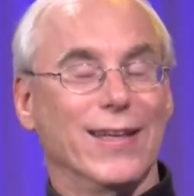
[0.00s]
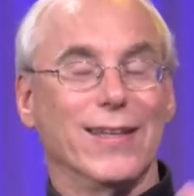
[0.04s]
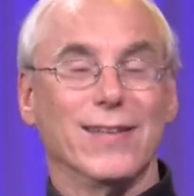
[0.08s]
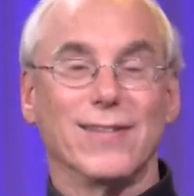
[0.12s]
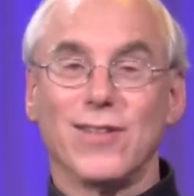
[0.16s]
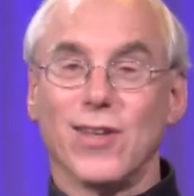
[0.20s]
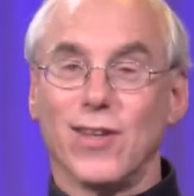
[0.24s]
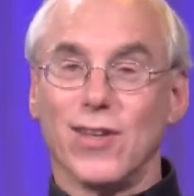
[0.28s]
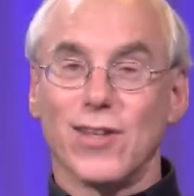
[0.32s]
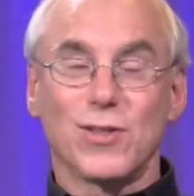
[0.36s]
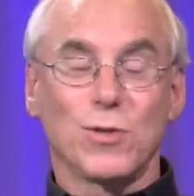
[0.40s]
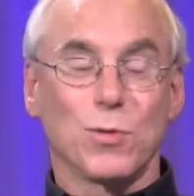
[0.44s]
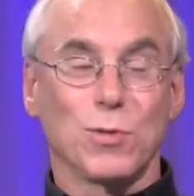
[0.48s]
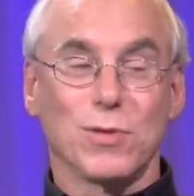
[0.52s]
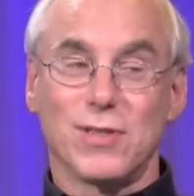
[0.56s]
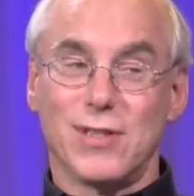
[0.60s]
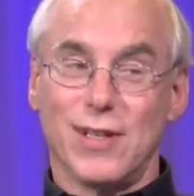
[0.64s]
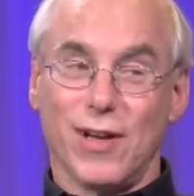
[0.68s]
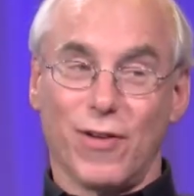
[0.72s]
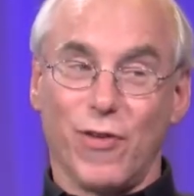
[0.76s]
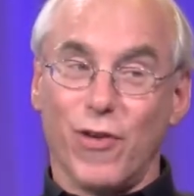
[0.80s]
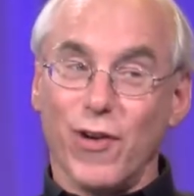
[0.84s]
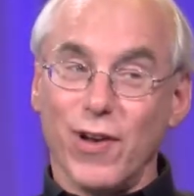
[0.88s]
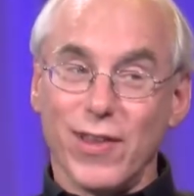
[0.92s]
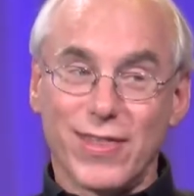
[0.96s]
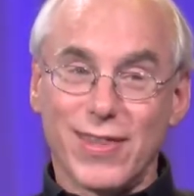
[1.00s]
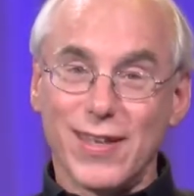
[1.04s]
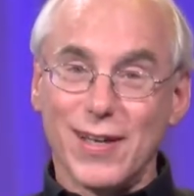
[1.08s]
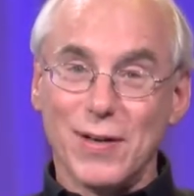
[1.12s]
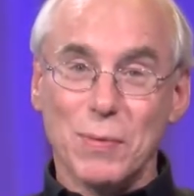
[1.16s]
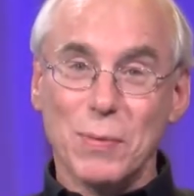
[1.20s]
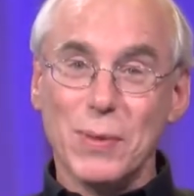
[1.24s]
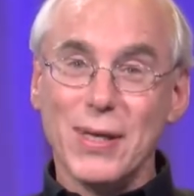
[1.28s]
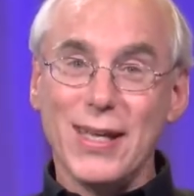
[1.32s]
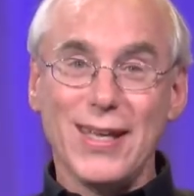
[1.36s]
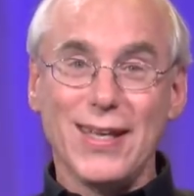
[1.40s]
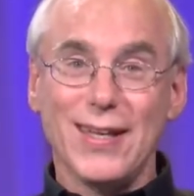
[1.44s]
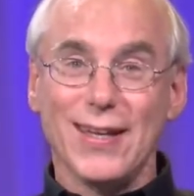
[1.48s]
so this was different
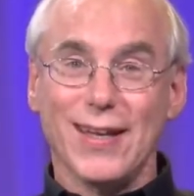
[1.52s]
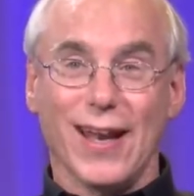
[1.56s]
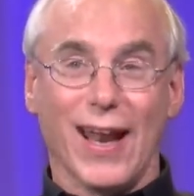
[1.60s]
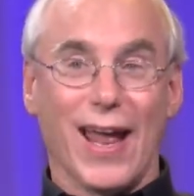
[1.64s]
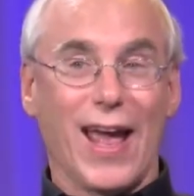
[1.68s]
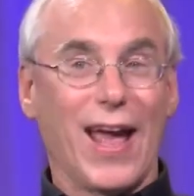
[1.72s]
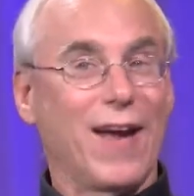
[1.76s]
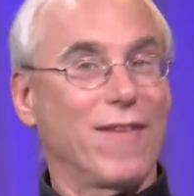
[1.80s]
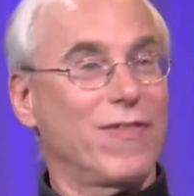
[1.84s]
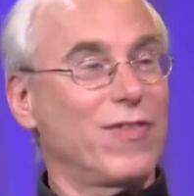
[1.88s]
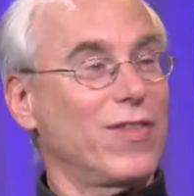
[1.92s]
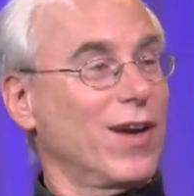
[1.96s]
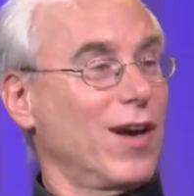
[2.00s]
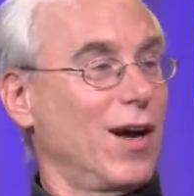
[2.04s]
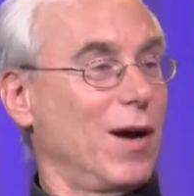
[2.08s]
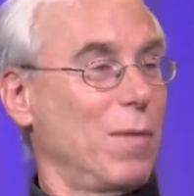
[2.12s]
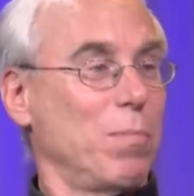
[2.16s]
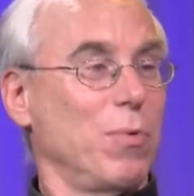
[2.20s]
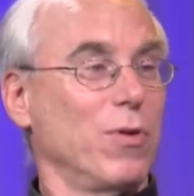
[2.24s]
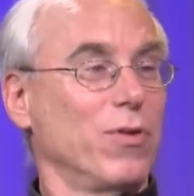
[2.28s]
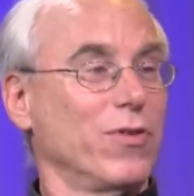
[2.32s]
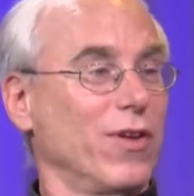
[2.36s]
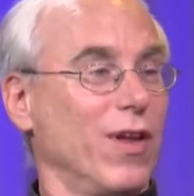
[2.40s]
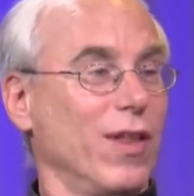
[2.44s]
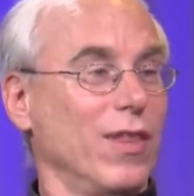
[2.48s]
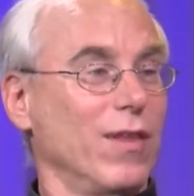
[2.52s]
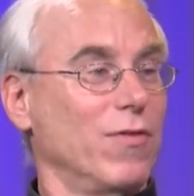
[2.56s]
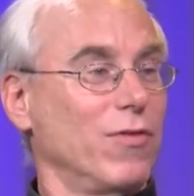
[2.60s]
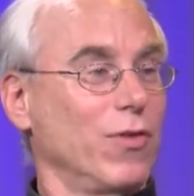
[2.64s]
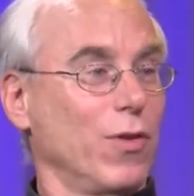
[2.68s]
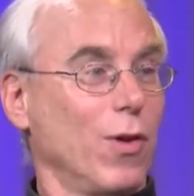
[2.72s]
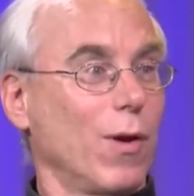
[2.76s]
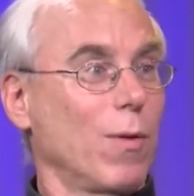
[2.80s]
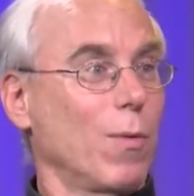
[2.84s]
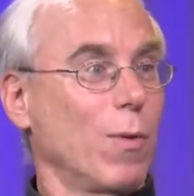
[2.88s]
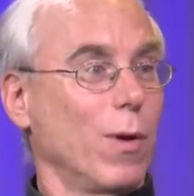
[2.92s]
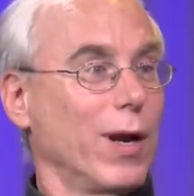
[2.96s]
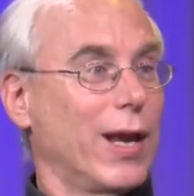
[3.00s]
than Wheaton. Half the couples on the
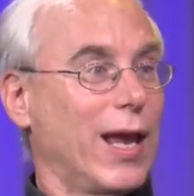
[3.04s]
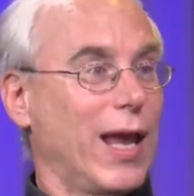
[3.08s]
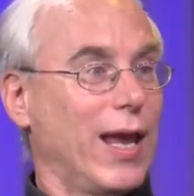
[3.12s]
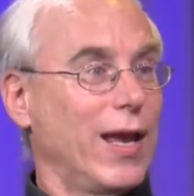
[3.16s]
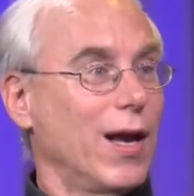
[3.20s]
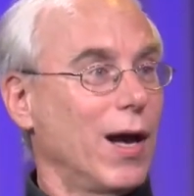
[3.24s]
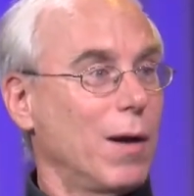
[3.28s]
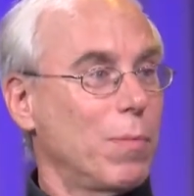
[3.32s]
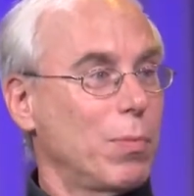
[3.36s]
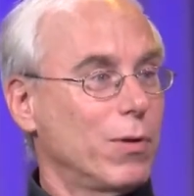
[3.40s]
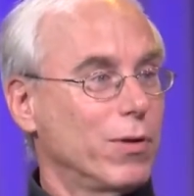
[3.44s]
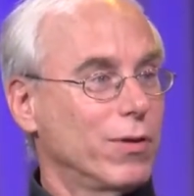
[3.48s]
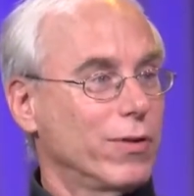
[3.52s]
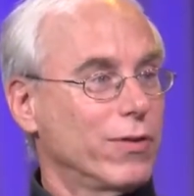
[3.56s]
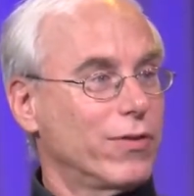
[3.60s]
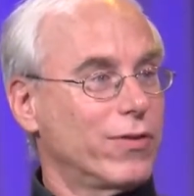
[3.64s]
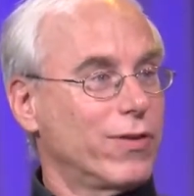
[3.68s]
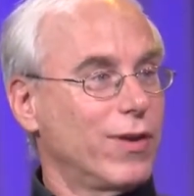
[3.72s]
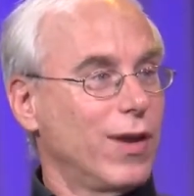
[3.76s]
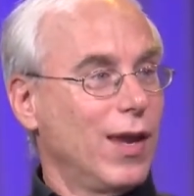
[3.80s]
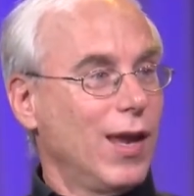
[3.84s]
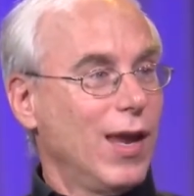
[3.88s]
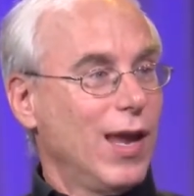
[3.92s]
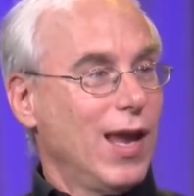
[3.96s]
floor were gay couples.